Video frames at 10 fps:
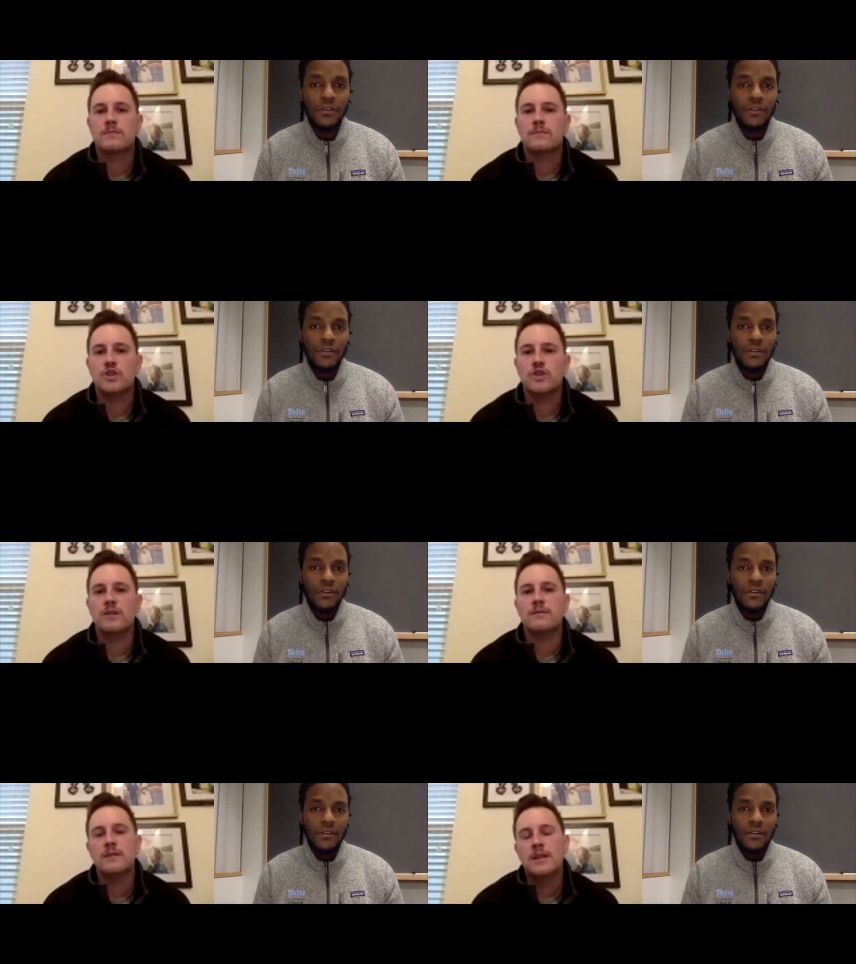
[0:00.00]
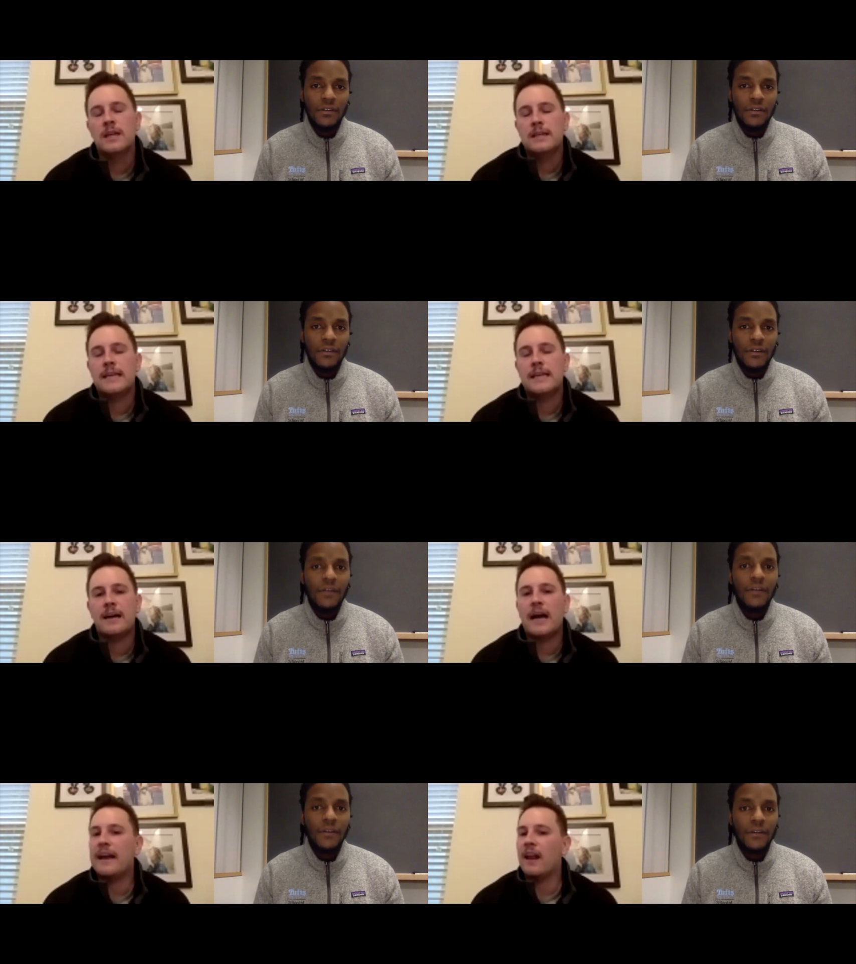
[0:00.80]
Speaker 1: Sure. Yeah,
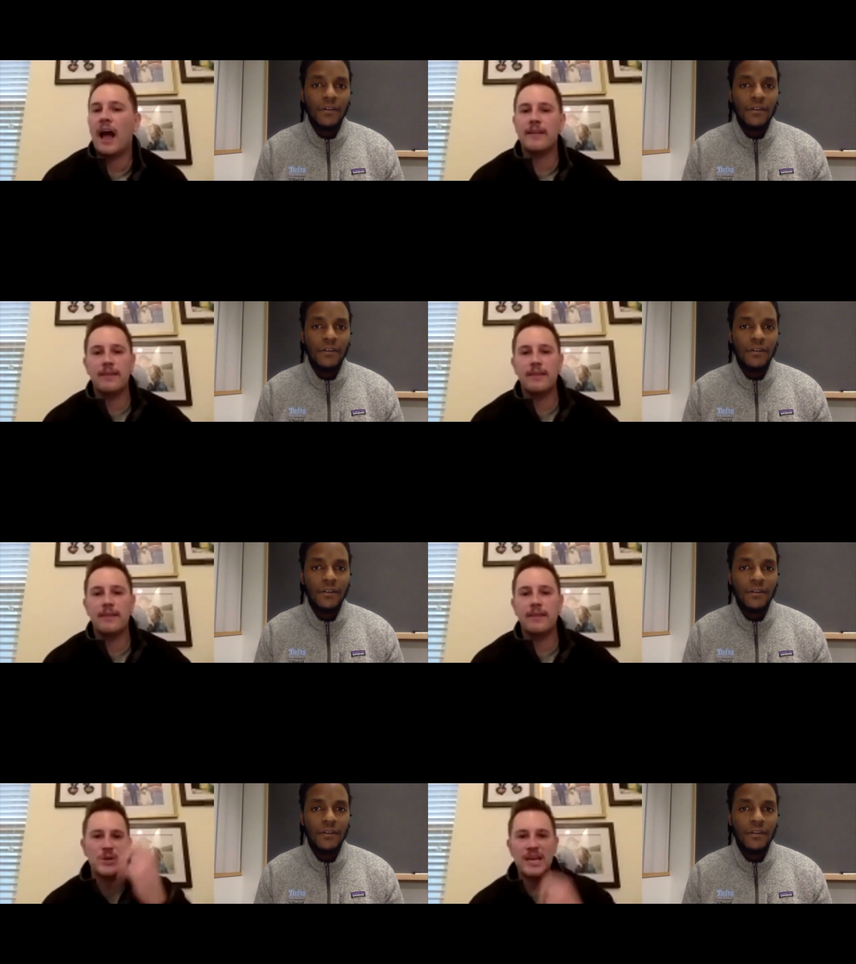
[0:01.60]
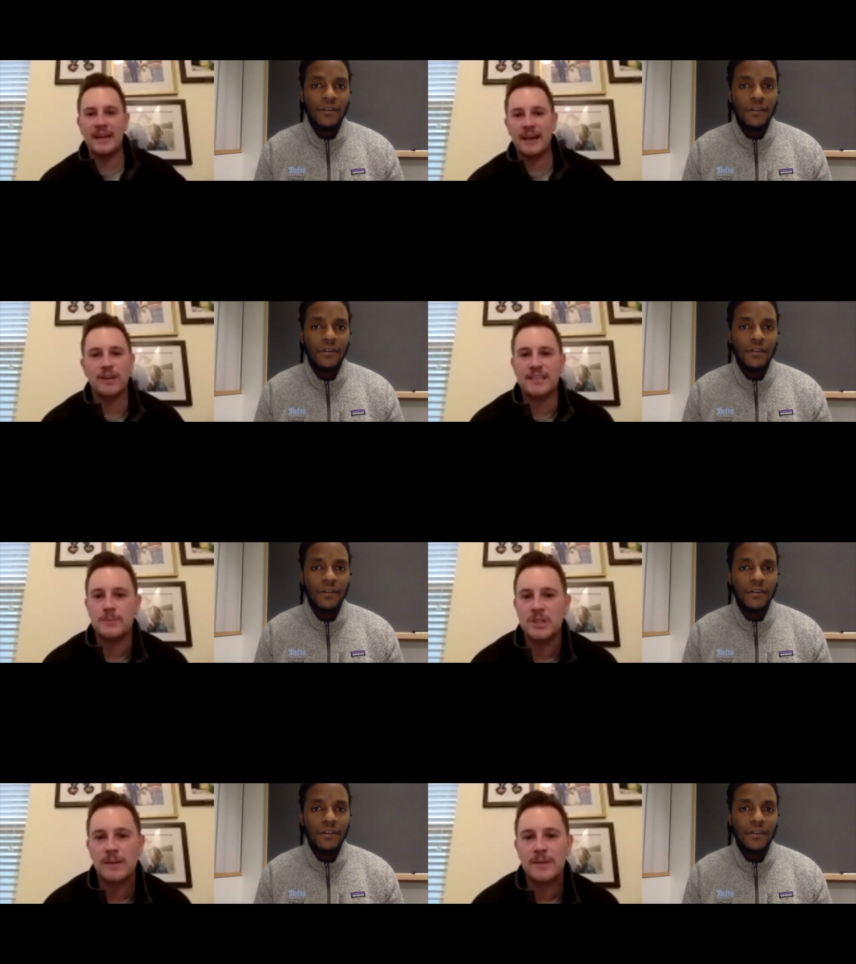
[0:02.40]
I, I think at the beginning, I forgot to
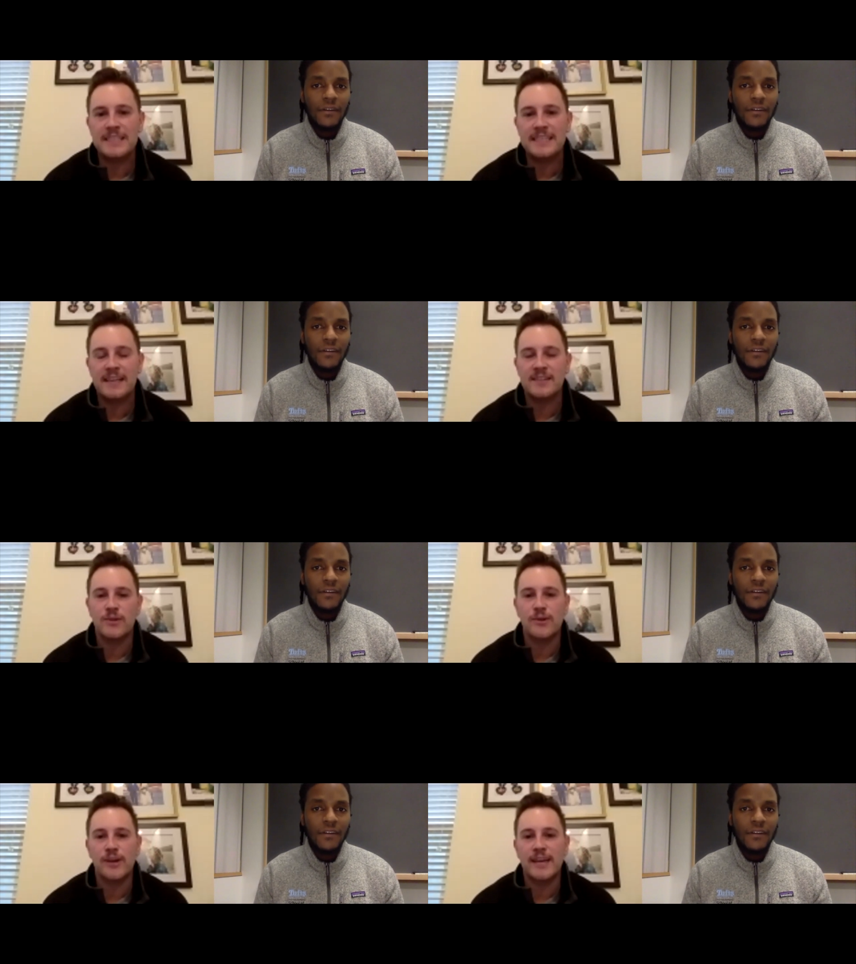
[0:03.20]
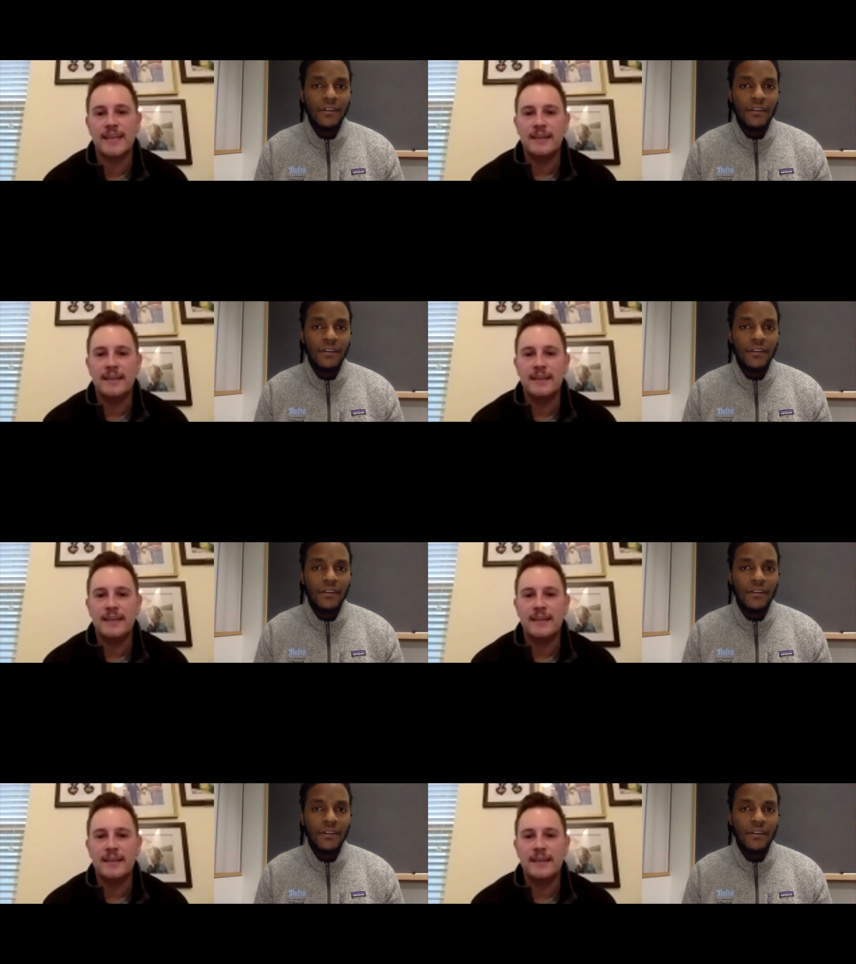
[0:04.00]
mention, I'm a DS3.